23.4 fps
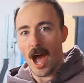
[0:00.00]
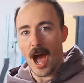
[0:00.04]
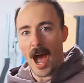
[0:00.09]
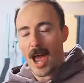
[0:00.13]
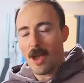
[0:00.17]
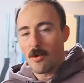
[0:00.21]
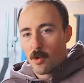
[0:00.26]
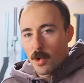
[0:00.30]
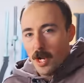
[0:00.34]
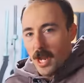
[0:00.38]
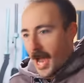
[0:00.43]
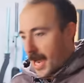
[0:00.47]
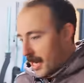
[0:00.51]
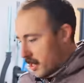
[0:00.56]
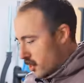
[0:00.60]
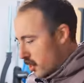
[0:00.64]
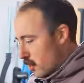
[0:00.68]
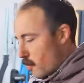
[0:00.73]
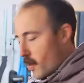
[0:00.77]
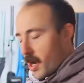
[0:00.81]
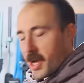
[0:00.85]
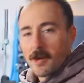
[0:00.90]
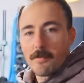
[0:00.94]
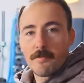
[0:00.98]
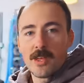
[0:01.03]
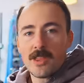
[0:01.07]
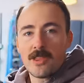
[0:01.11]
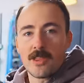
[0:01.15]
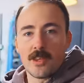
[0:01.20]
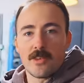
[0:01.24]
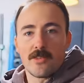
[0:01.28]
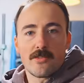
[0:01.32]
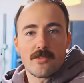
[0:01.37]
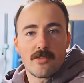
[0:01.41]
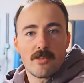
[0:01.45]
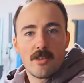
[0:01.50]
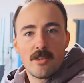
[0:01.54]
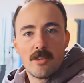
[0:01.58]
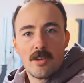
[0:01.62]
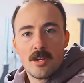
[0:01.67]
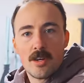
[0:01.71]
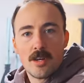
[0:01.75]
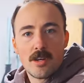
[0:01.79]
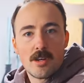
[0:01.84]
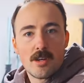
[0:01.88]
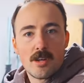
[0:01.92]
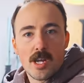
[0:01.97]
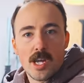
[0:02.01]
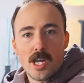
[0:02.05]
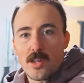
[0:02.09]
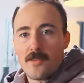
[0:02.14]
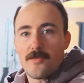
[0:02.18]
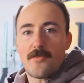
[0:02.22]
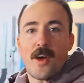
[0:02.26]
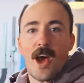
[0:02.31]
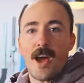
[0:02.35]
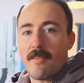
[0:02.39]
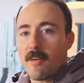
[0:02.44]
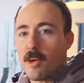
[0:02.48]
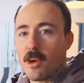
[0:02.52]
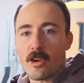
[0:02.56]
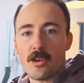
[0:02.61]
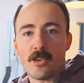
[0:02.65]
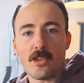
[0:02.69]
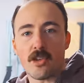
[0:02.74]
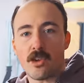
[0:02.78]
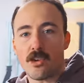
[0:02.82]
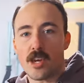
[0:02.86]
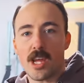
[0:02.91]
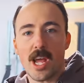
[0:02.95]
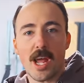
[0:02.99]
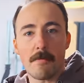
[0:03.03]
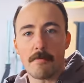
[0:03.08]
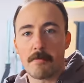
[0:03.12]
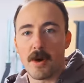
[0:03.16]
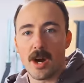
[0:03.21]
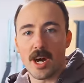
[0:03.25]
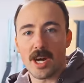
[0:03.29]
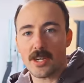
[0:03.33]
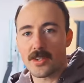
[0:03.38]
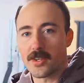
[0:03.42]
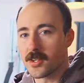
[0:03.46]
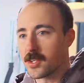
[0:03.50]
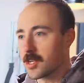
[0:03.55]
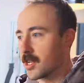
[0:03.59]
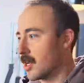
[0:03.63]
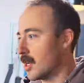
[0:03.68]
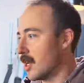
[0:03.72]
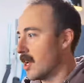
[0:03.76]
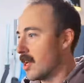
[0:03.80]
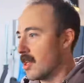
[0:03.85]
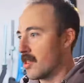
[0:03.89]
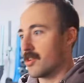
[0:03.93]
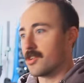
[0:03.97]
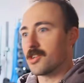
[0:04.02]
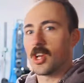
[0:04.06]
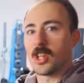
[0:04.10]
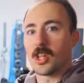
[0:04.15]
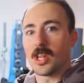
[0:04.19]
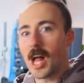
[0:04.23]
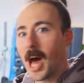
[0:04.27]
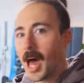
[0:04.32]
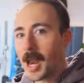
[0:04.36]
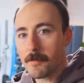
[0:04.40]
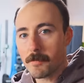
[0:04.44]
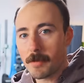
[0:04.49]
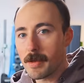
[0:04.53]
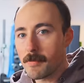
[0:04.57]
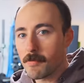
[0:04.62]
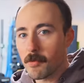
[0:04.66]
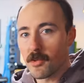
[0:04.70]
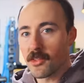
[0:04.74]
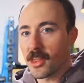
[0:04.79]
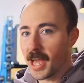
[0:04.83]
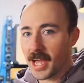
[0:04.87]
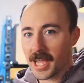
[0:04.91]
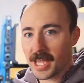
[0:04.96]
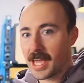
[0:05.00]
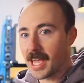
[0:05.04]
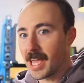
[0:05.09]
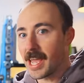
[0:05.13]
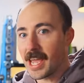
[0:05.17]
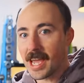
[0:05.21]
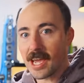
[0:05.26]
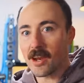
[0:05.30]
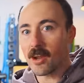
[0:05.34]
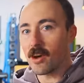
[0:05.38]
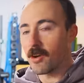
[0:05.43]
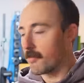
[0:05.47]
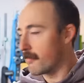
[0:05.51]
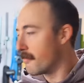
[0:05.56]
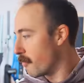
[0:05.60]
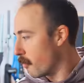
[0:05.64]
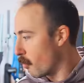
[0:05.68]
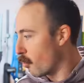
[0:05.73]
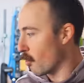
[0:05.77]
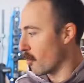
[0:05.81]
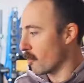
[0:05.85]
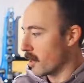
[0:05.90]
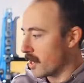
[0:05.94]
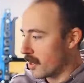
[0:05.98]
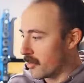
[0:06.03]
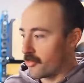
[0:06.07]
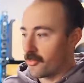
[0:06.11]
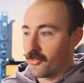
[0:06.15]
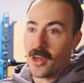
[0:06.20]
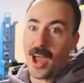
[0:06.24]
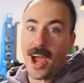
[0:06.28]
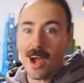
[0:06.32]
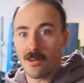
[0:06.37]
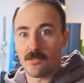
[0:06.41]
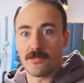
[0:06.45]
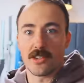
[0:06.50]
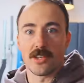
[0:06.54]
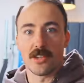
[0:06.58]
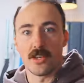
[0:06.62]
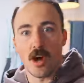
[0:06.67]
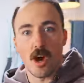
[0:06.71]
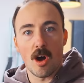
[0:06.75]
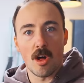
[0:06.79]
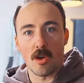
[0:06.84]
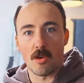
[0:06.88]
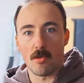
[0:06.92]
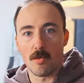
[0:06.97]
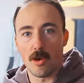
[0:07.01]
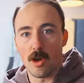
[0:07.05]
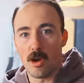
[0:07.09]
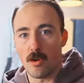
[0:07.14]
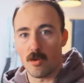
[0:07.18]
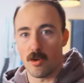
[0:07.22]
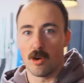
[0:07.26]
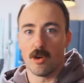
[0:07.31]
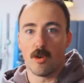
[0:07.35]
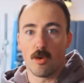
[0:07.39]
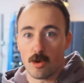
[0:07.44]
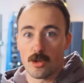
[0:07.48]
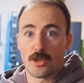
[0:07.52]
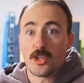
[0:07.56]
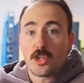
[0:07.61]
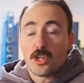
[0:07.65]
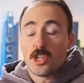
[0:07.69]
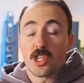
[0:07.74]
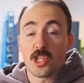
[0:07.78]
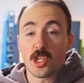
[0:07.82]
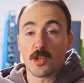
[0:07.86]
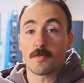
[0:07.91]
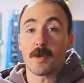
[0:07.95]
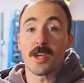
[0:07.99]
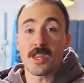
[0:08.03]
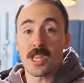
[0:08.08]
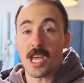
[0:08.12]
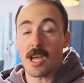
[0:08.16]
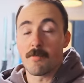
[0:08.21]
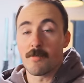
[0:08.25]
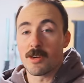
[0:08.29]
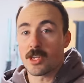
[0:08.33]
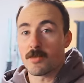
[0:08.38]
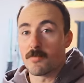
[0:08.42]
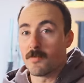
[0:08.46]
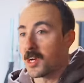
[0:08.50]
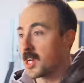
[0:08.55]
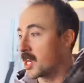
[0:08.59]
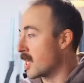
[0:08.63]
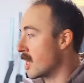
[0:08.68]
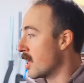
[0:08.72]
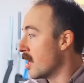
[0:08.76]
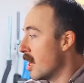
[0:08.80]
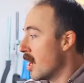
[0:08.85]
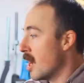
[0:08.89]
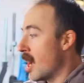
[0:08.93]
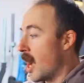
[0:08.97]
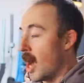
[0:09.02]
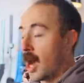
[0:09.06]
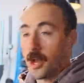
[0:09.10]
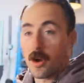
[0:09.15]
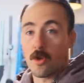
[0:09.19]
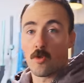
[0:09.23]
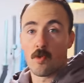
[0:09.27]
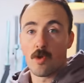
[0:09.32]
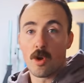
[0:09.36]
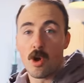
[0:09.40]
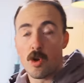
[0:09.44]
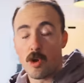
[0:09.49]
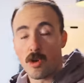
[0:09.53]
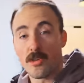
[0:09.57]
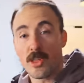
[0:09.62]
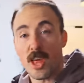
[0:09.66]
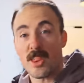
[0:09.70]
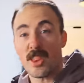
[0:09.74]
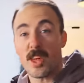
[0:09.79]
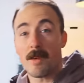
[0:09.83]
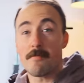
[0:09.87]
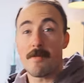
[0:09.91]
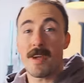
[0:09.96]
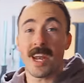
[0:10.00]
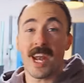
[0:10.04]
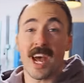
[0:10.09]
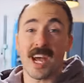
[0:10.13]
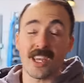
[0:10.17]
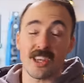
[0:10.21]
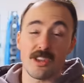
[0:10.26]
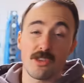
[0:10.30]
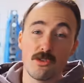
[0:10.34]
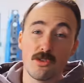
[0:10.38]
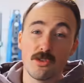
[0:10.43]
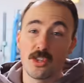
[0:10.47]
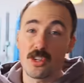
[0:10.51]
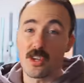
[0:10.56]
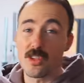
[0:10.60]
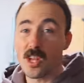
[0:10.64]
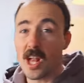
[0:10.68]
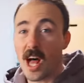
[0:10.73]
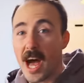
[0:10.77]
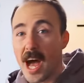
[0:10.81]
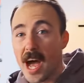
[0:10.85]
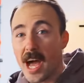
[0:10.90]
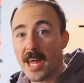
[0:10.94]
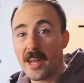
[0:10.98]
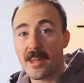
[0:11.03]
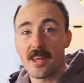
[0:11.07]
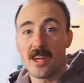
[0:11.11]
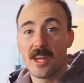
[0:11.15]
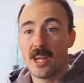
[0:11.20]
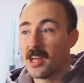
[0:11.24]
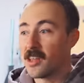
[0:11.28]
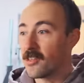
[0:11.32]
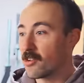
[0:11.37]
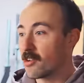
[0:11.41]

I would actually recommend this. It's five hundred thirty-eight bucks. There's a lot of people that can't afford a thousand dollar rower, or shouldn't spend that much money on a rower that they may not use a lot.